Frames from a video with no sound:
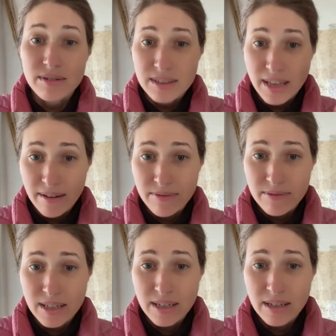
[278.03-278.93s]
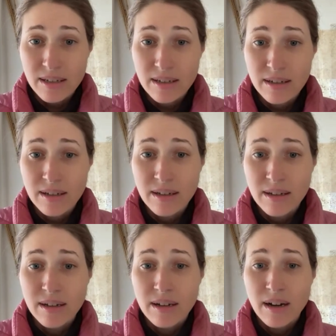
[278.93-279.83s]
safety,
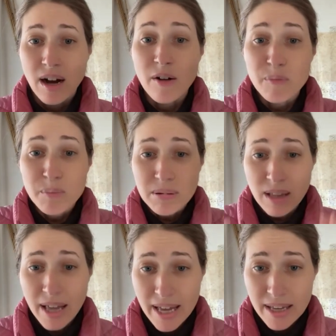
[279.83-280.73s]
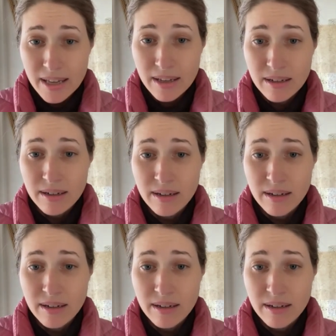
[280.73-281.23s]
of play,